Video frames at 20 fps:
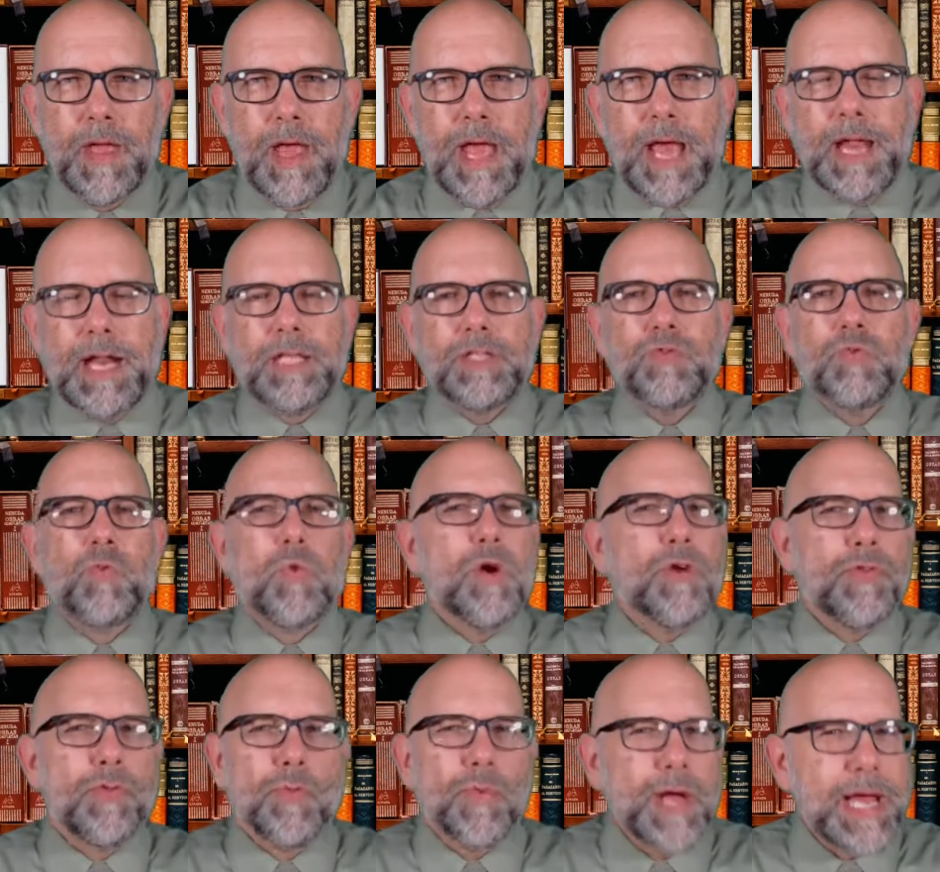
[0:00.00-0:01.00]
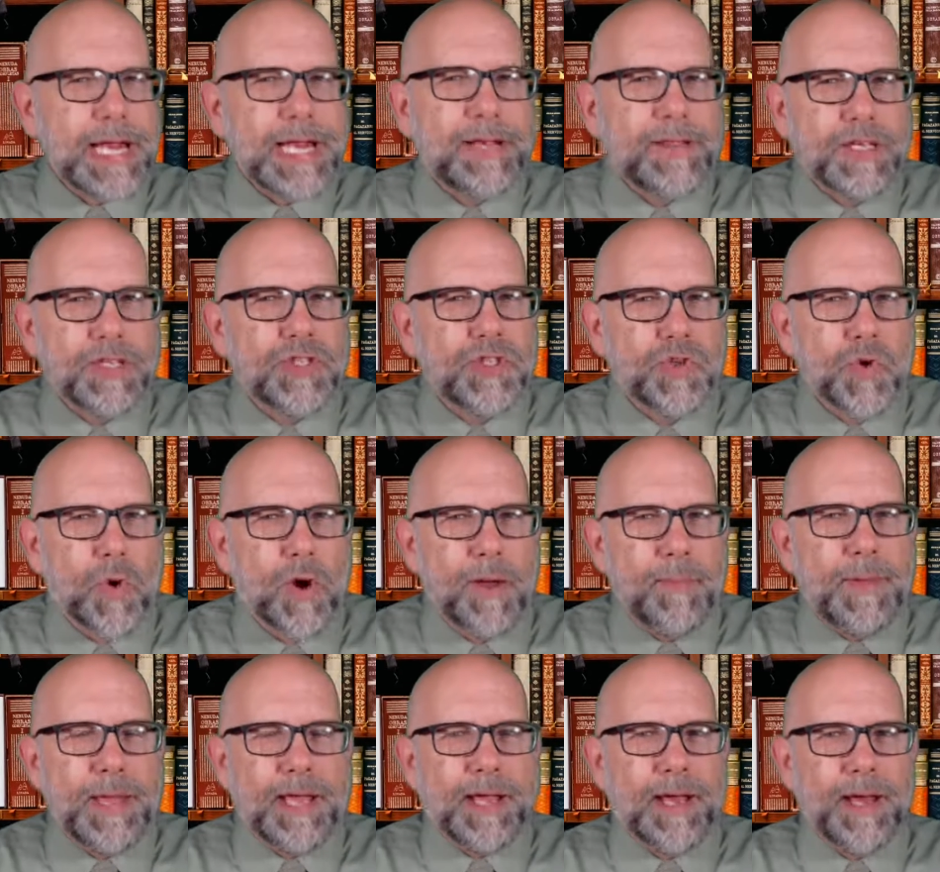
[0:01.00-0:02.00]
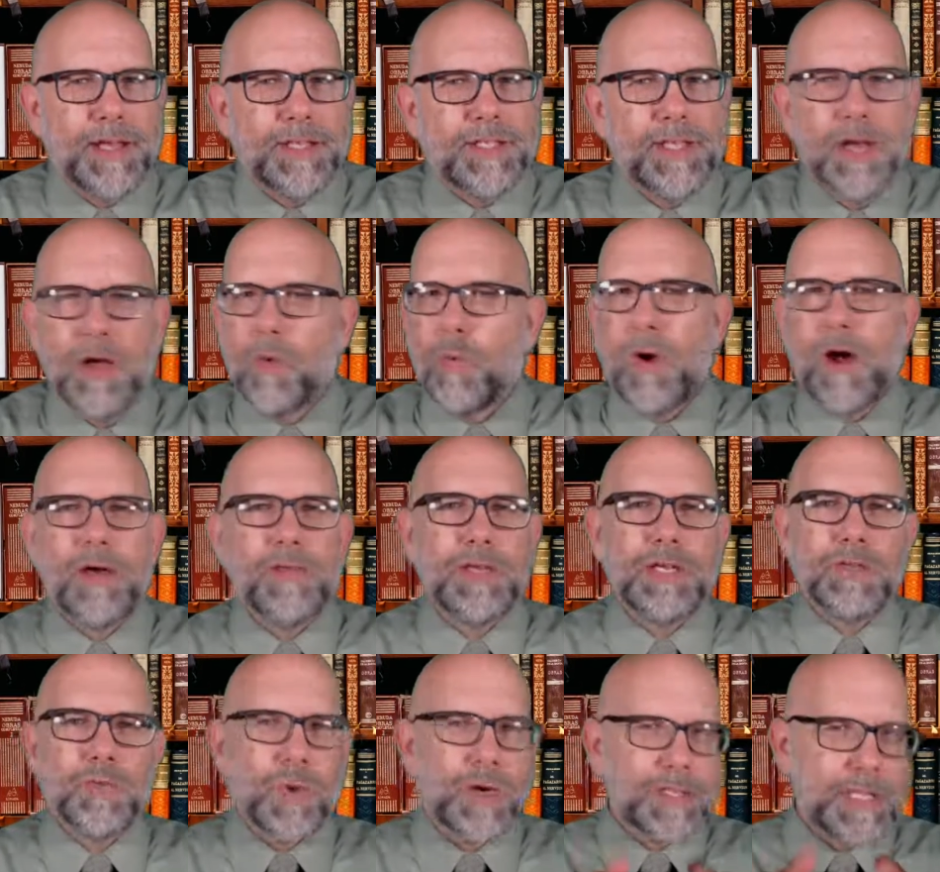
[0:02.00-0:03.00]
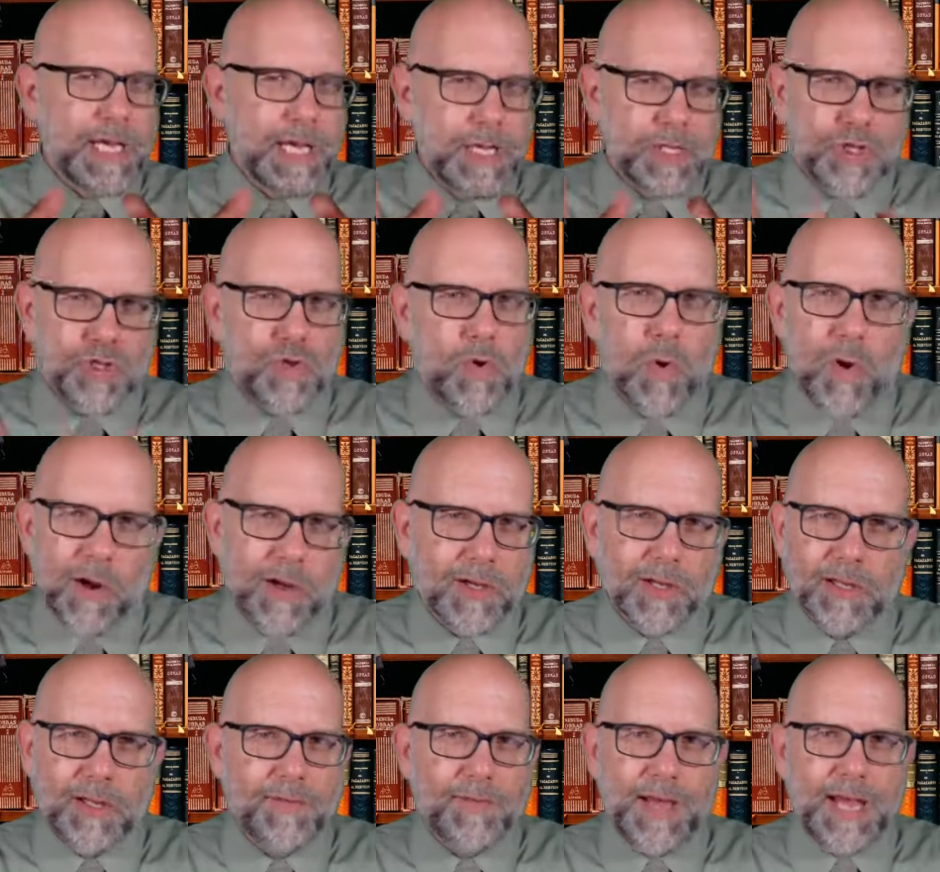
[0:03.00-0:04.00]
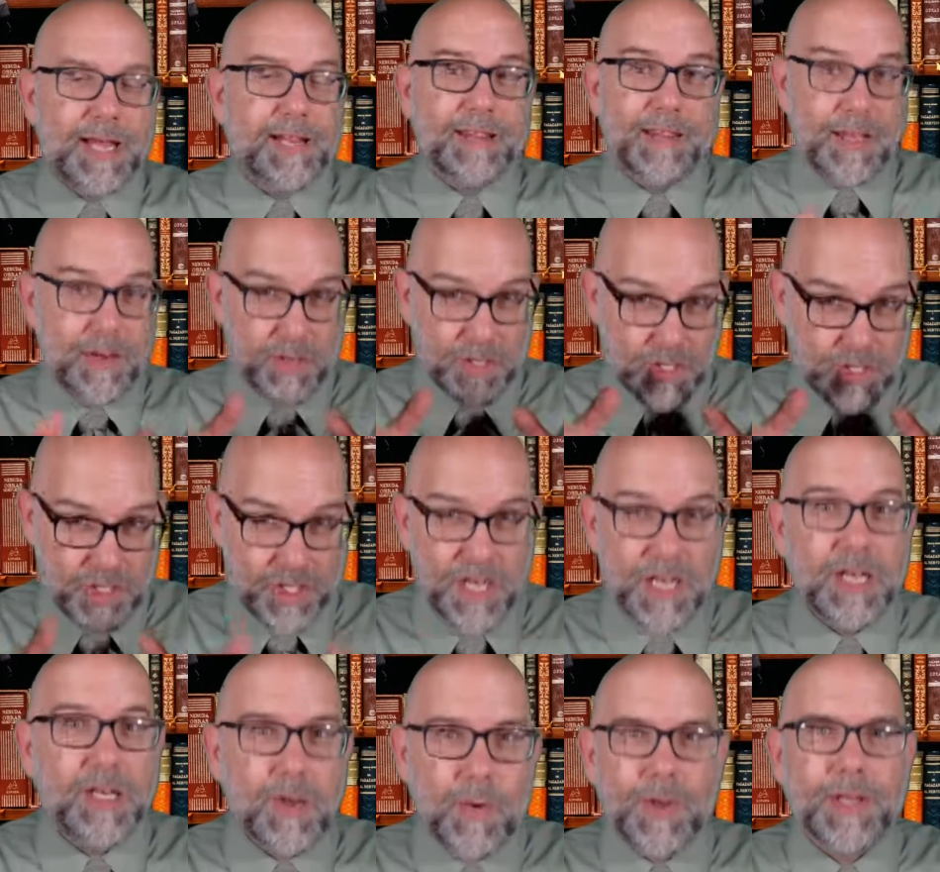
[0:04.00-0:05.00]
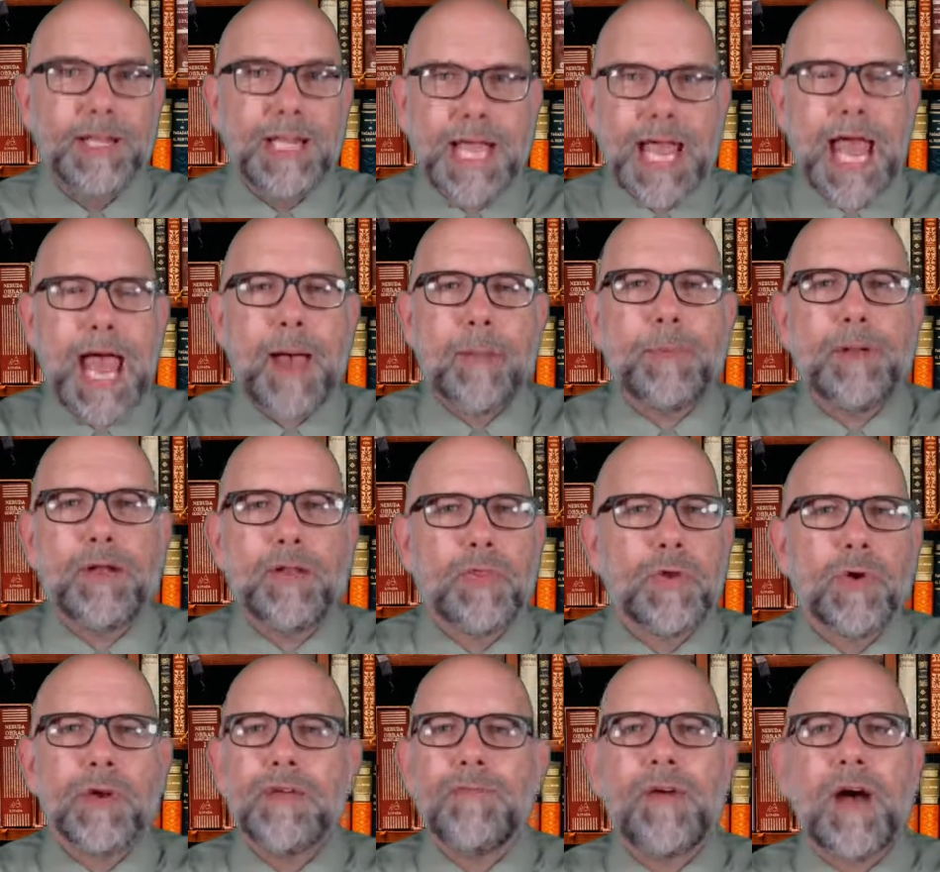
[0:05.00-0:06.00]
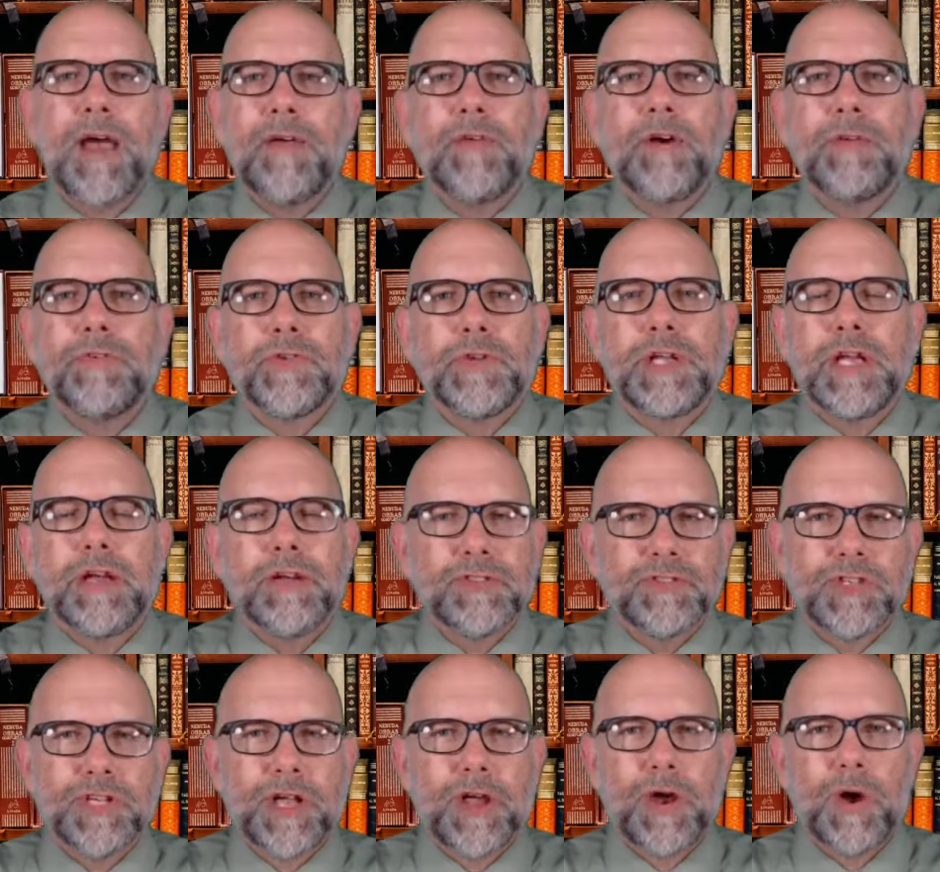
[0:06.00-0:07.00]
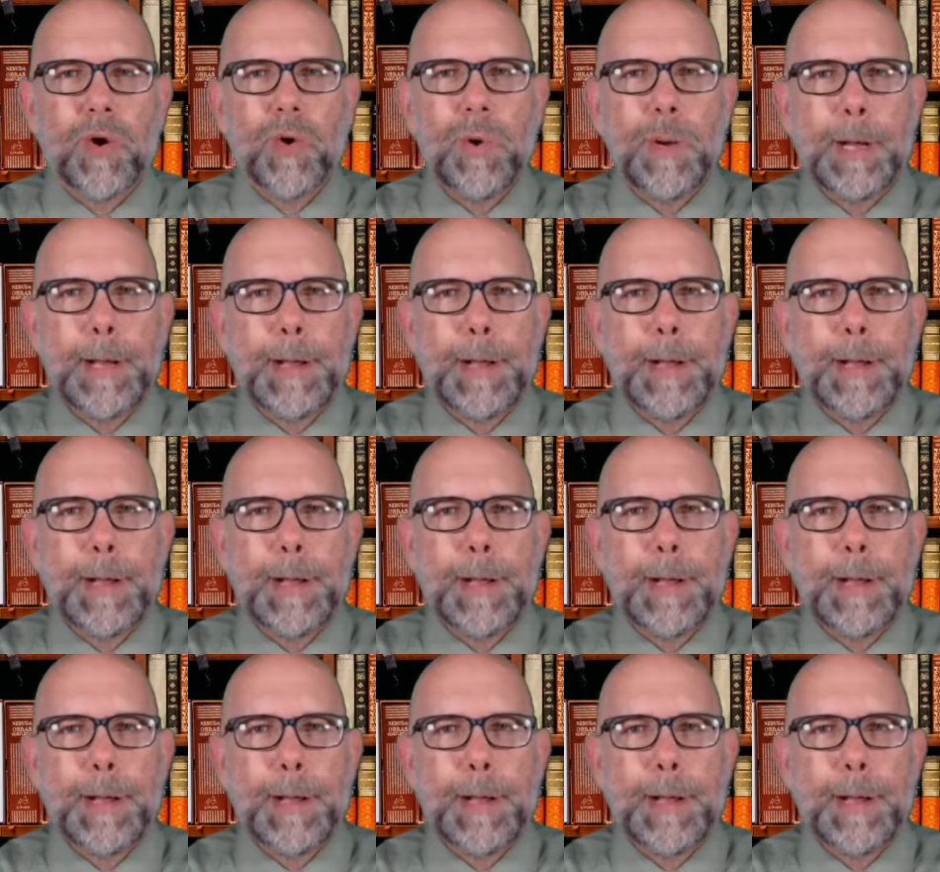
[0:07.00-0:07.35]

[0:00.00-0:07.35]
And it's worth reading this story because while this was a historical event that genuinely happened 3,500 years ago,